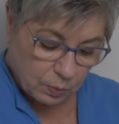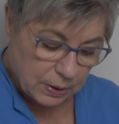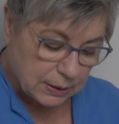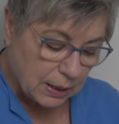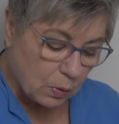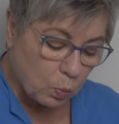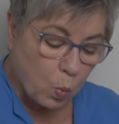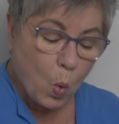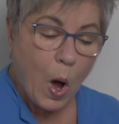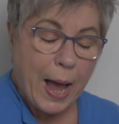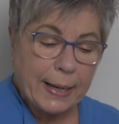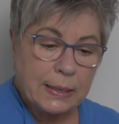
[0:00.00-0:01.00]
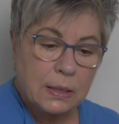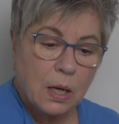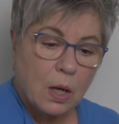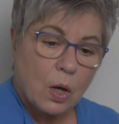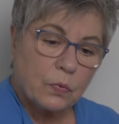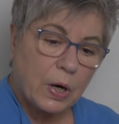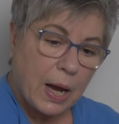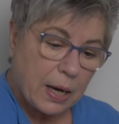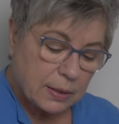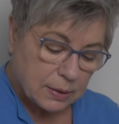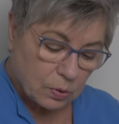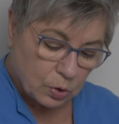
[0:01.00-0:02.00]
We did one for
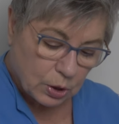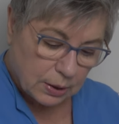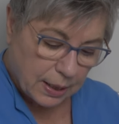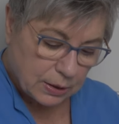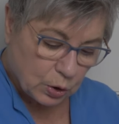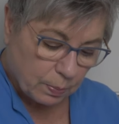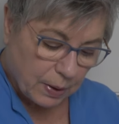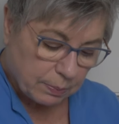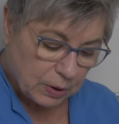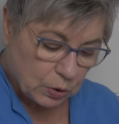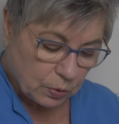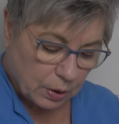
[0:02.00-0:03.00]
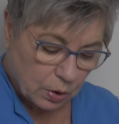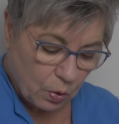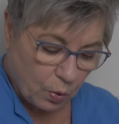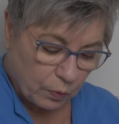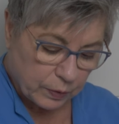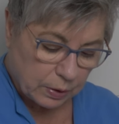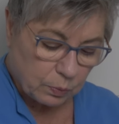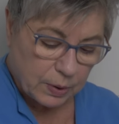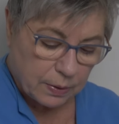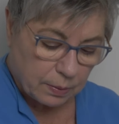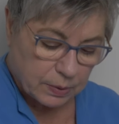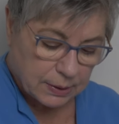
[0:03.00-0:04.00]
how to socialize your puppy during COVID
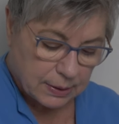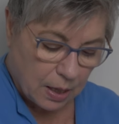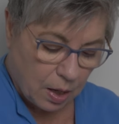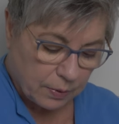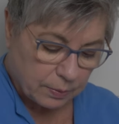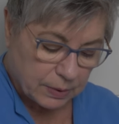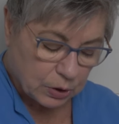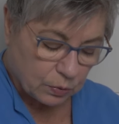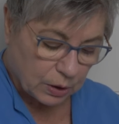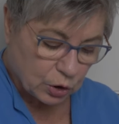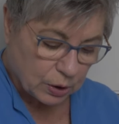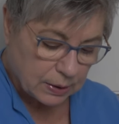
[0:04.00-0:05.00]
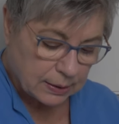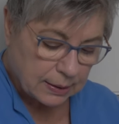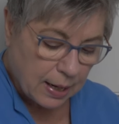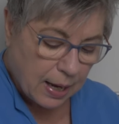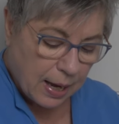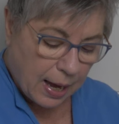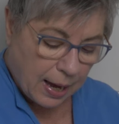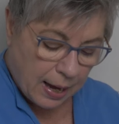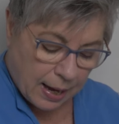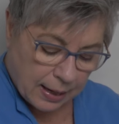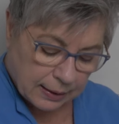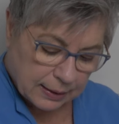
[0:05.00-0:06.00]
when there was all the restrictions,
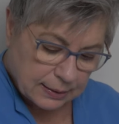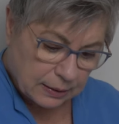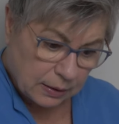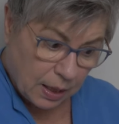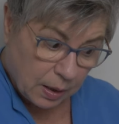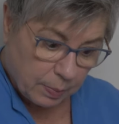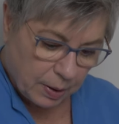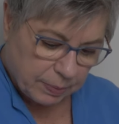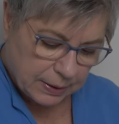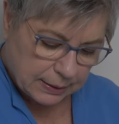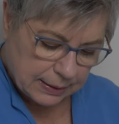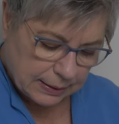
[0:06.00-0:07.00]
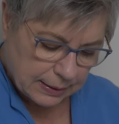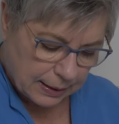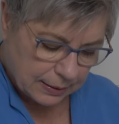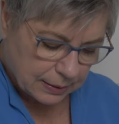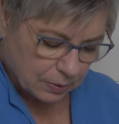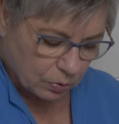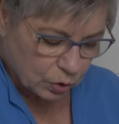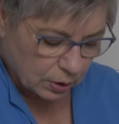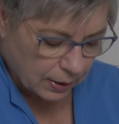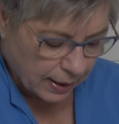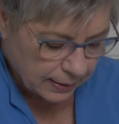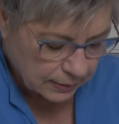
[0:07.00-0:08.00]
because a lot of puppies didn't get
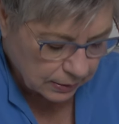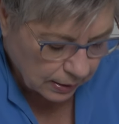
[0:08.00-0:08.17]
socialized